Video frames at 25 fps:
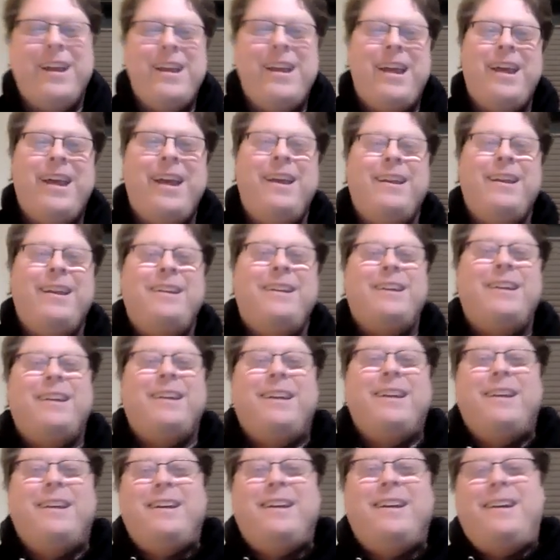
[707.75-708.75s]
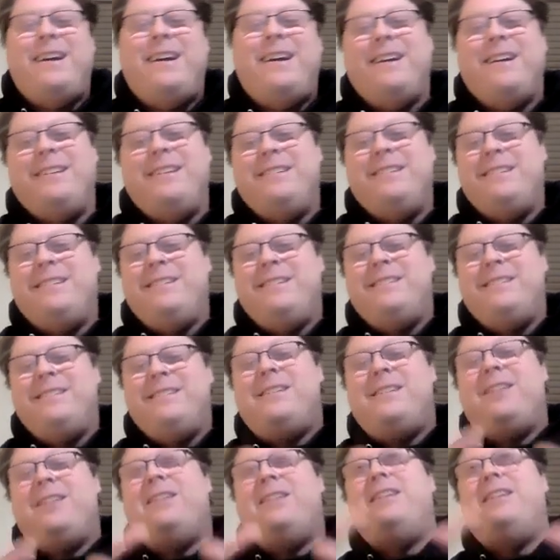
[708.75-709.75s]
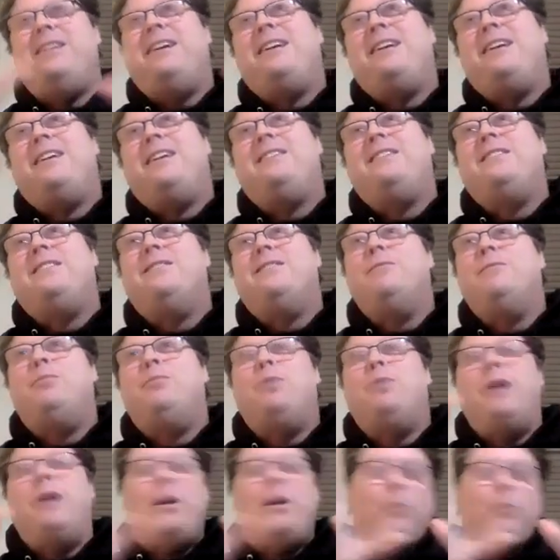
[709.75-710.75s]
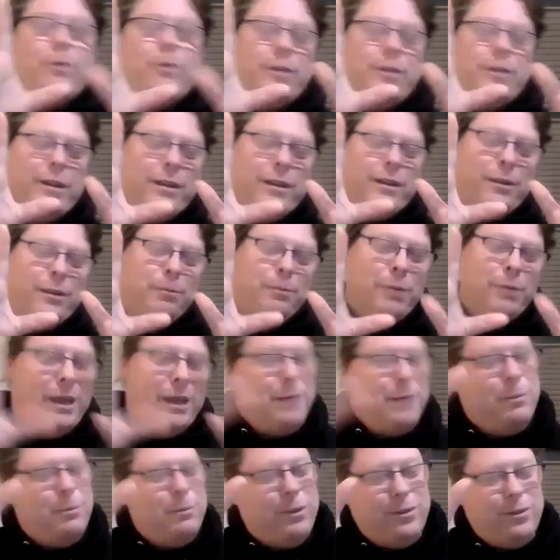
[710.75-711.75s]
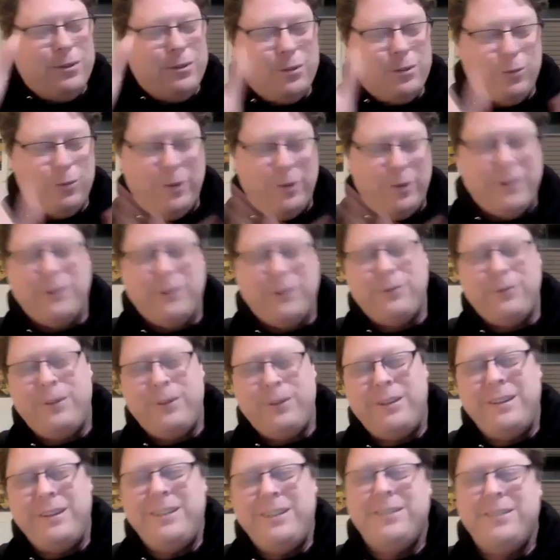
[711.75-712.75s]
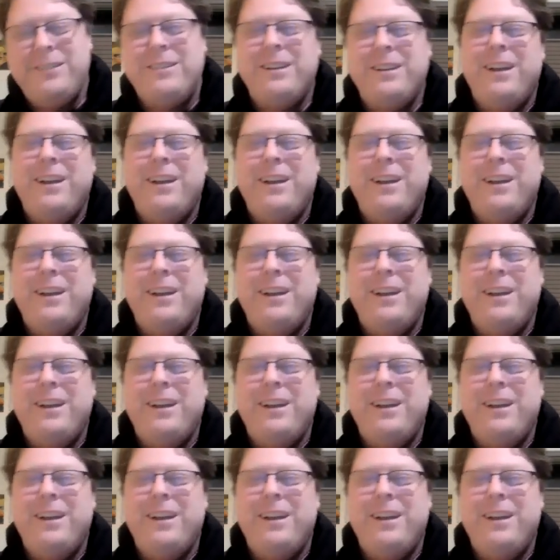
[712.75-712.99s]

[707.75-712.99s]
And I, I got to play with the other people. It was wonderful. And